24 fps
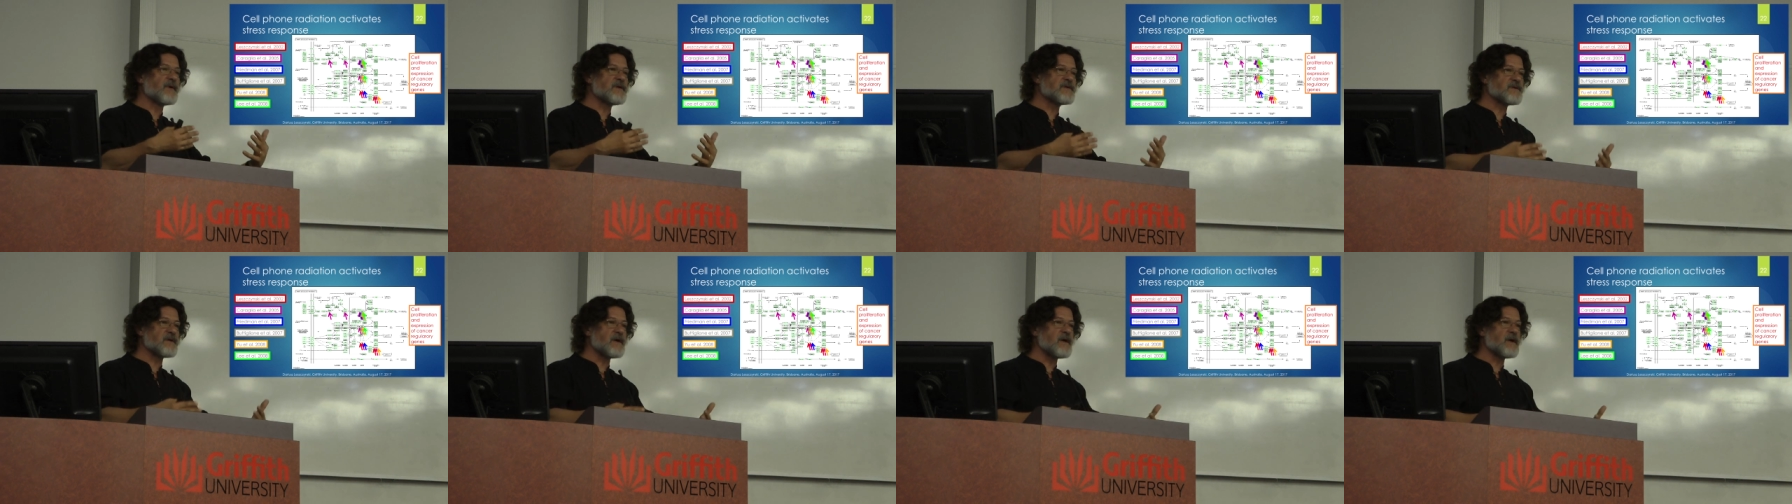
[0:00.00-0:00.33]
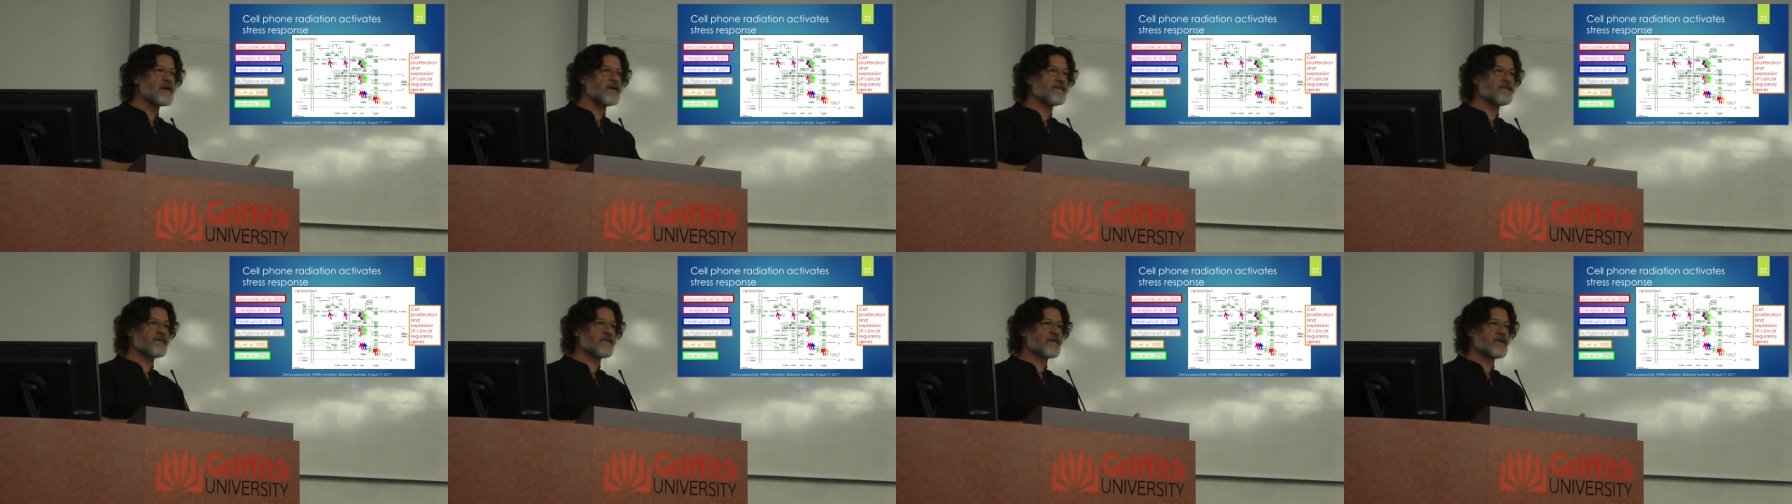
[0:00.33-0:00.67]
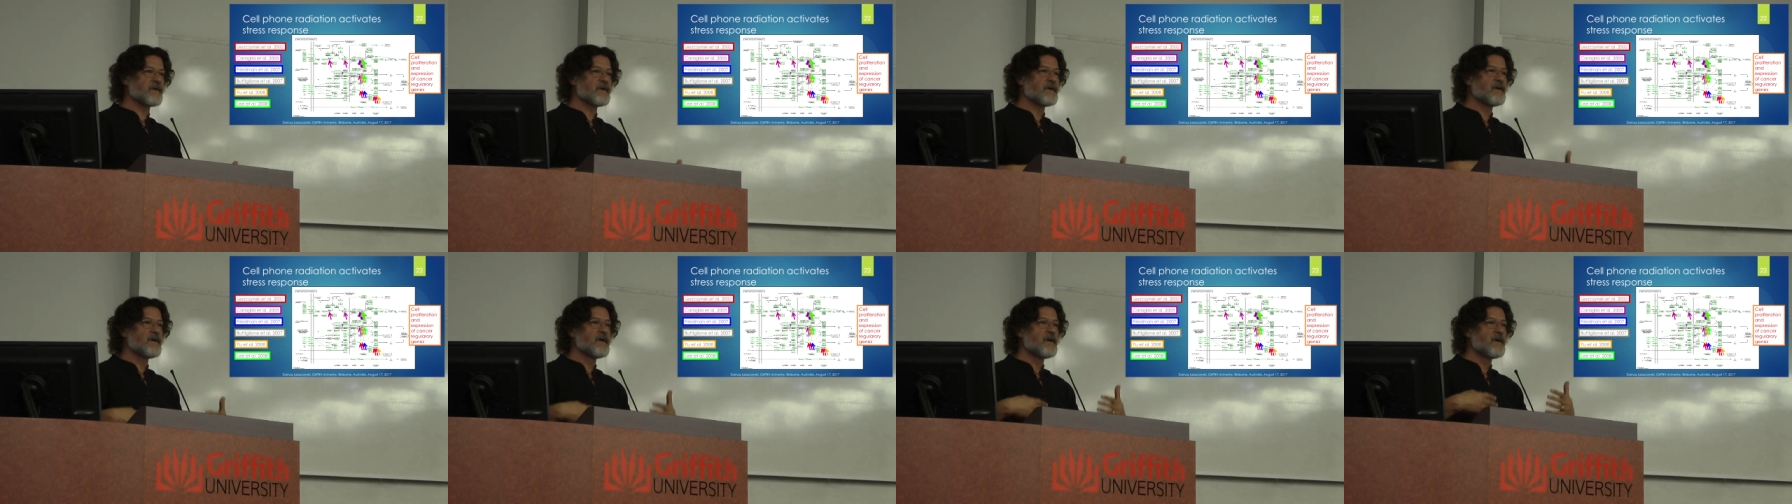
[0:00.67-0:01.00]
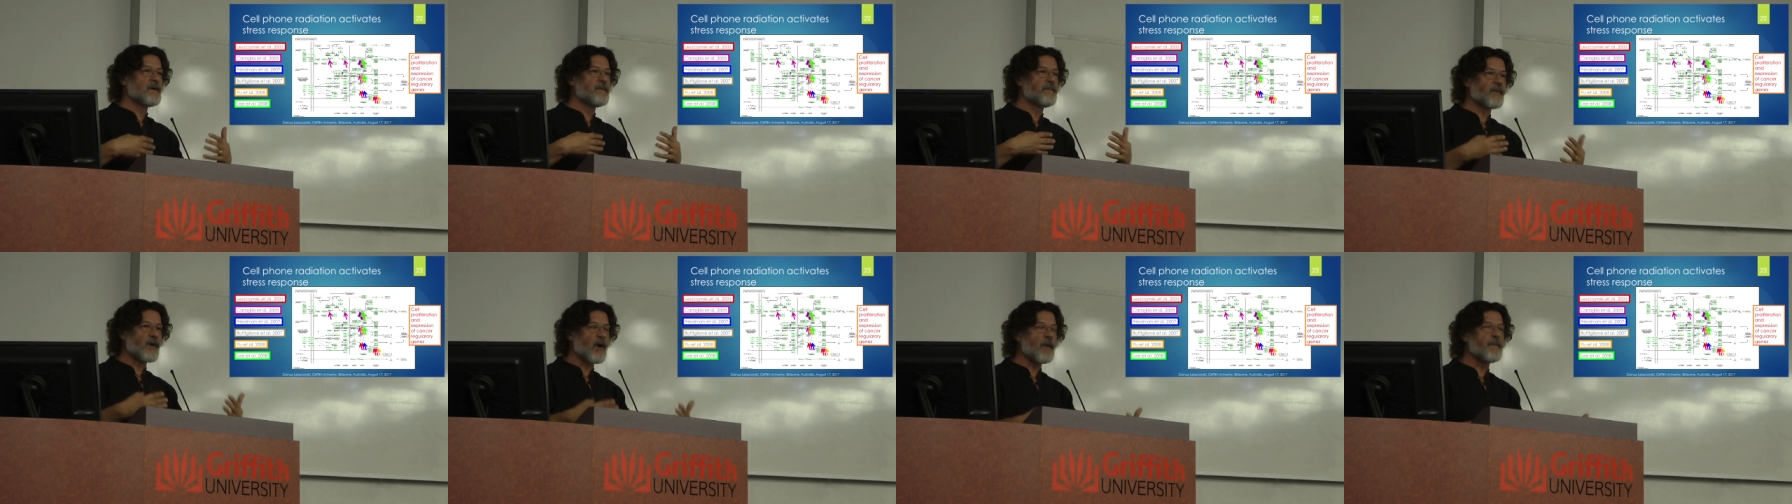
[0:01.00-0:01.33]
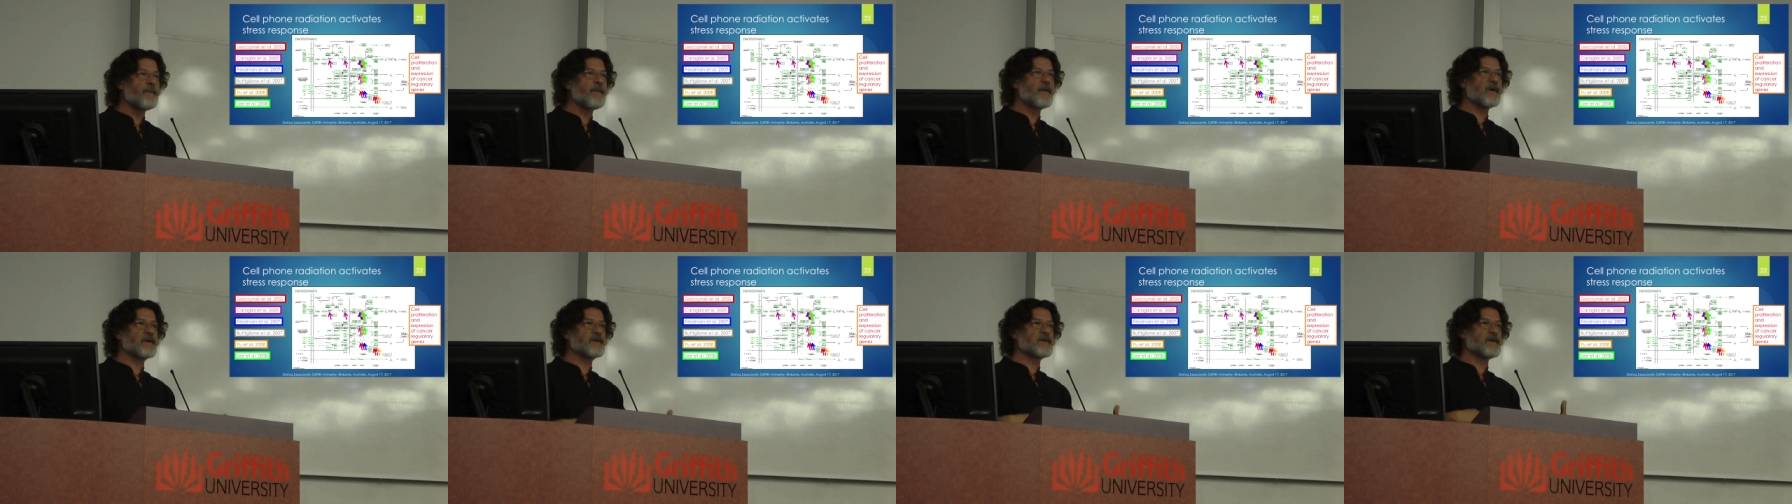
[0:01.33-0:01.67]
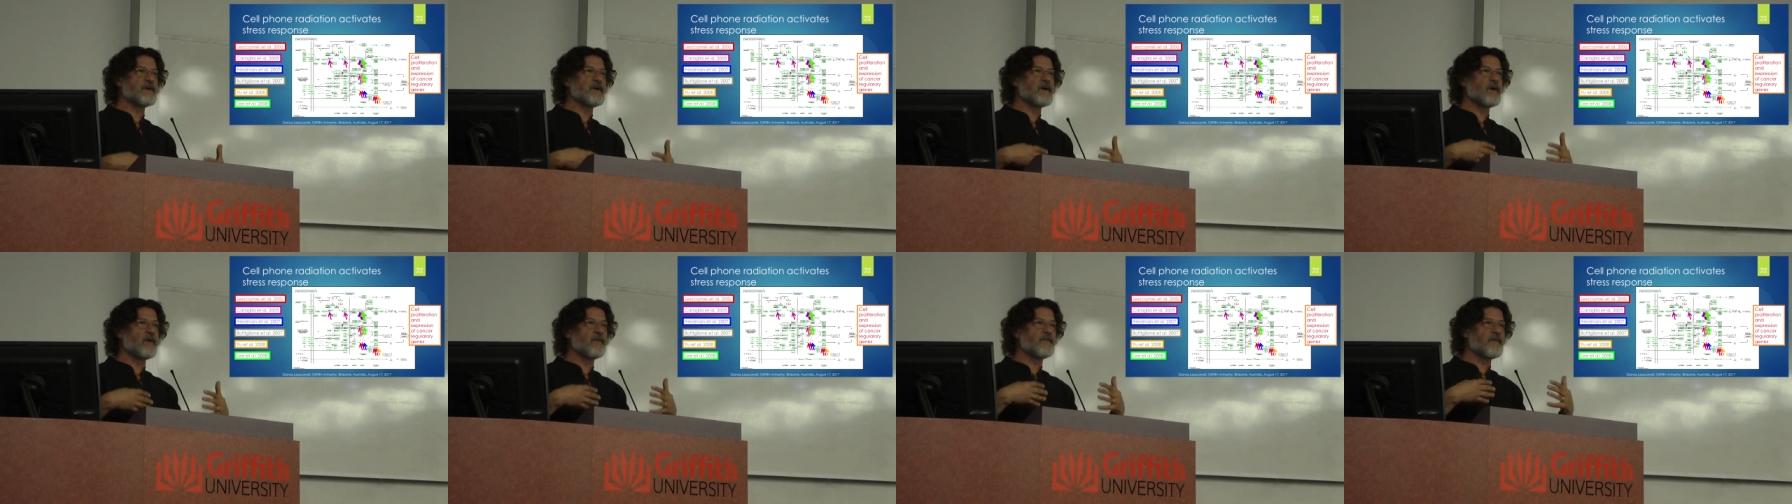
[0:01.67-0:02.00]
preserved
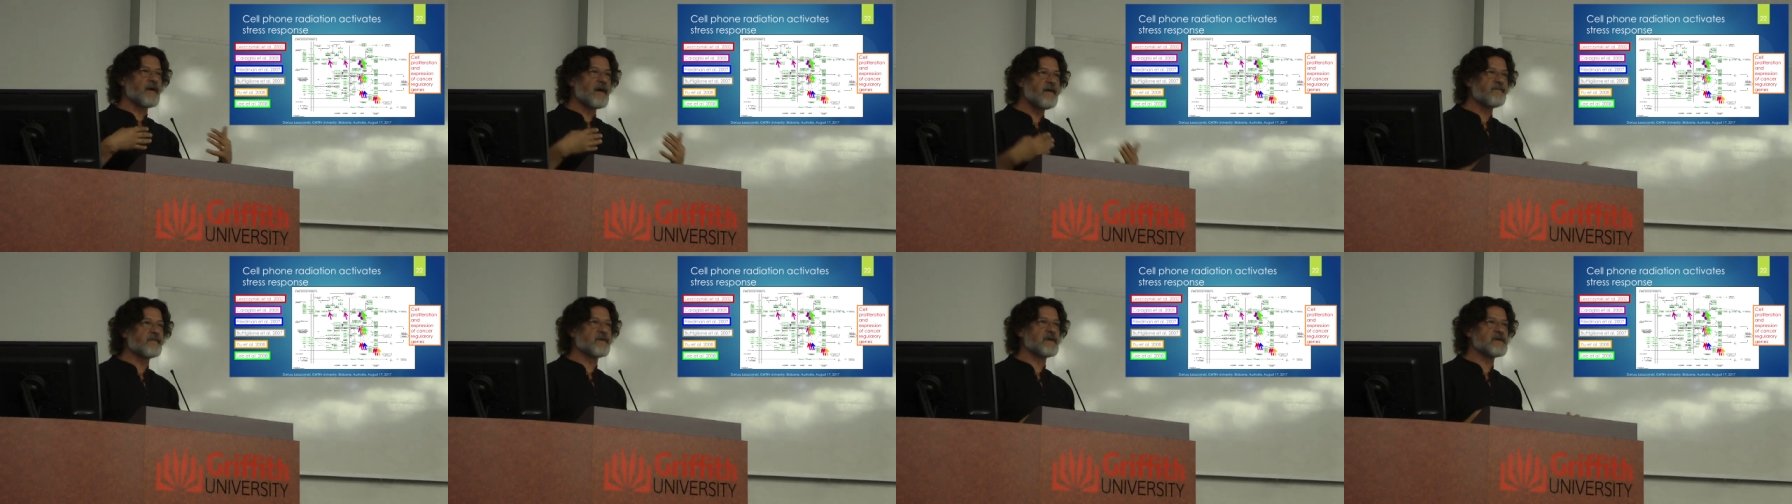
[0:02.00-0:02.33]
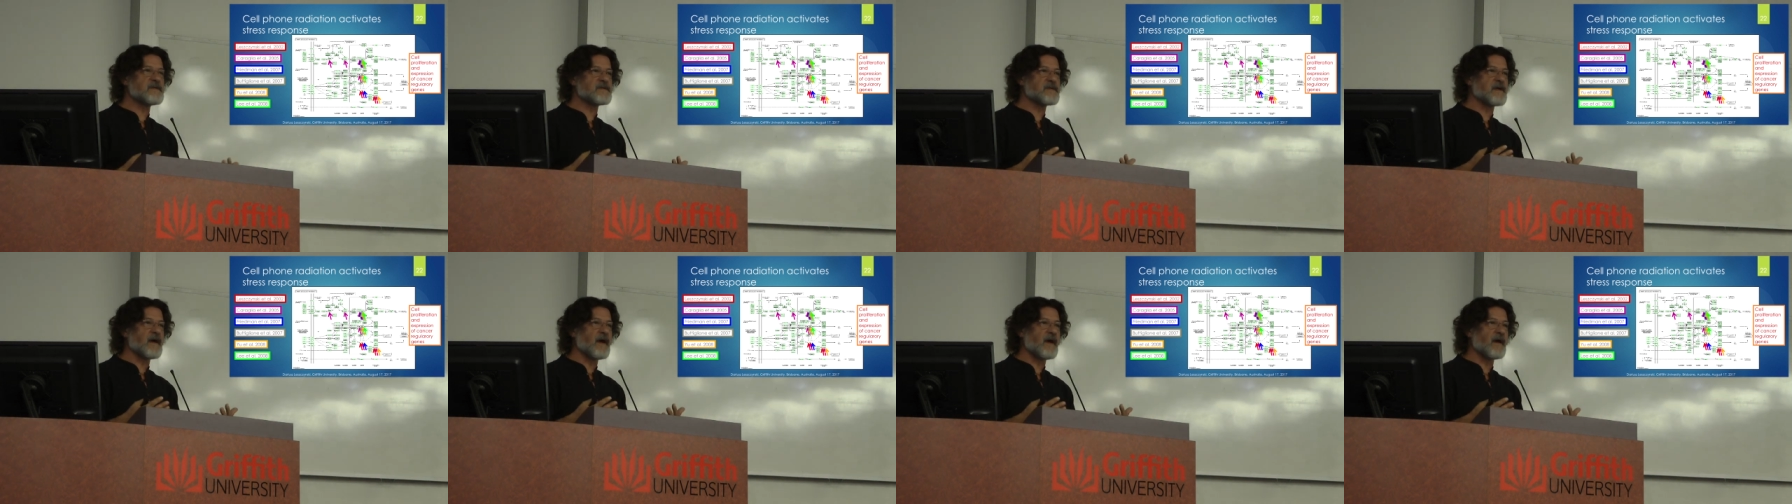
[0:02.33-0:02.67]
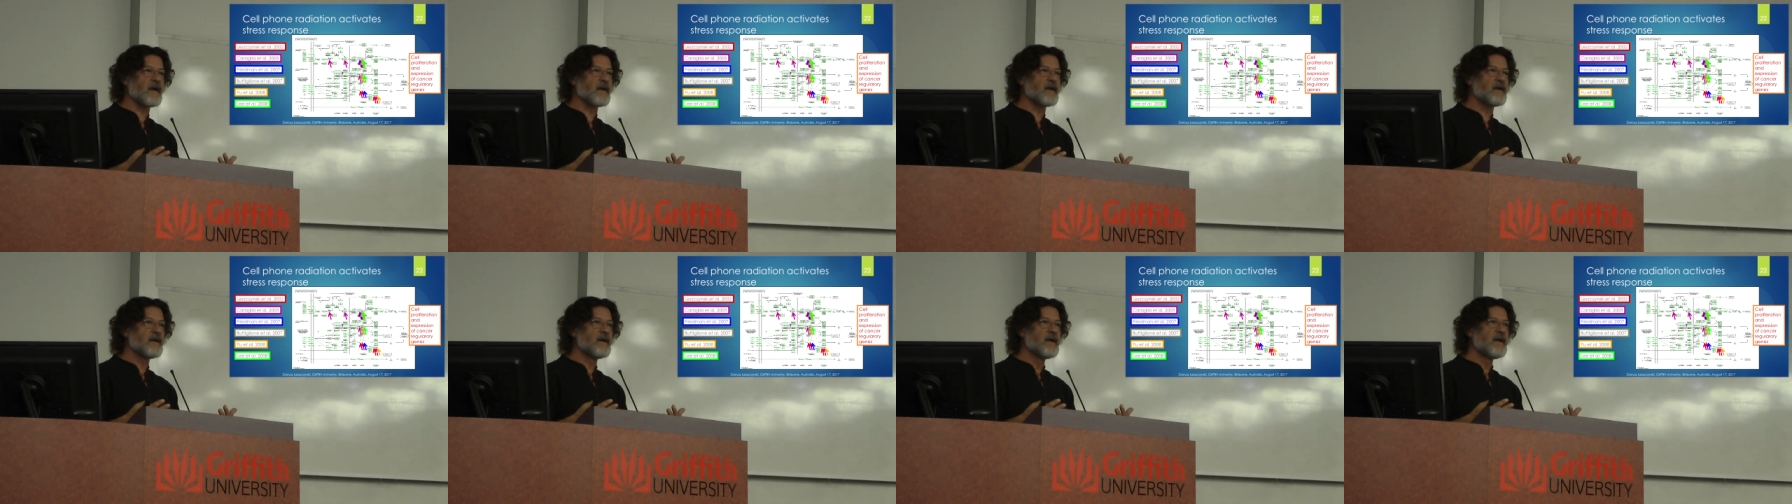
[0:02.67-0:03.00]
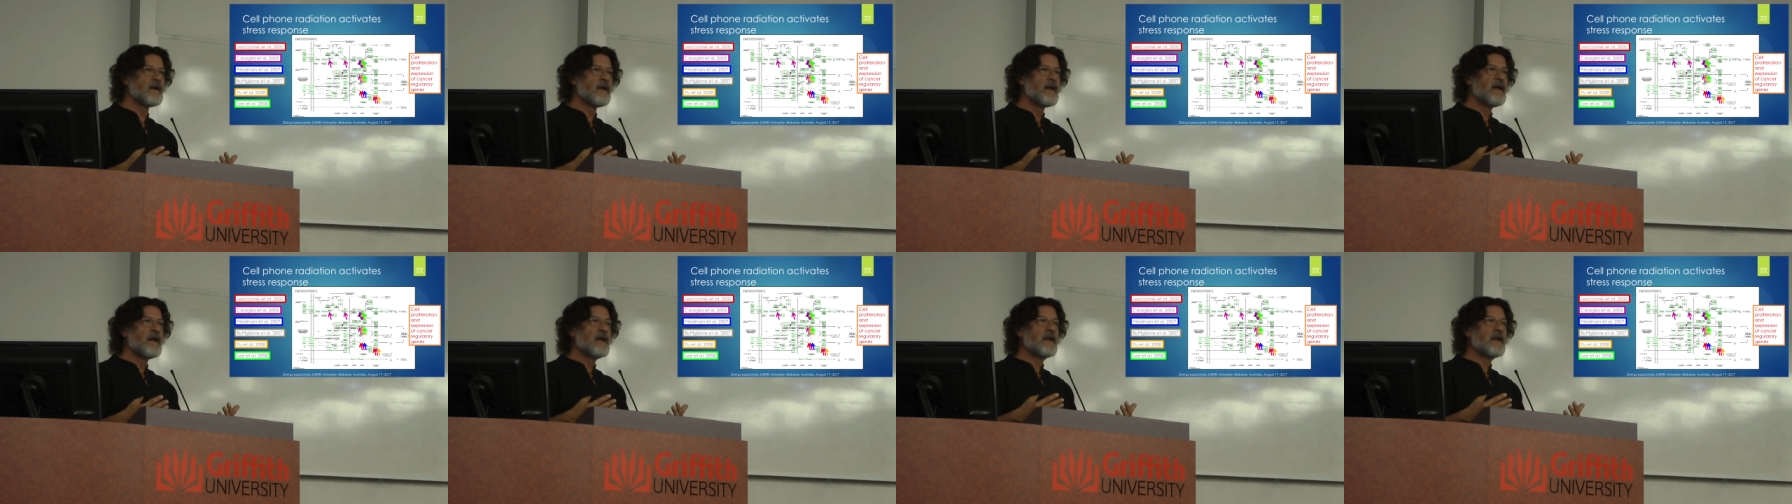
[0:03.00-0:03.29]
property of every cell